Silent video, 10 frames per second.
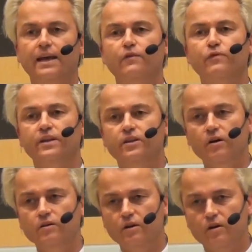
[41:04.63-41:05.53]
If we
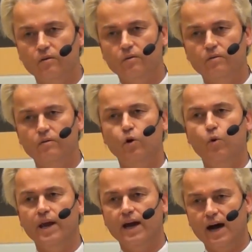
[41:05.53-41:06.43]
don't know
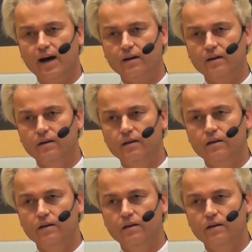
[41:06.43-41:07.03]
who we are,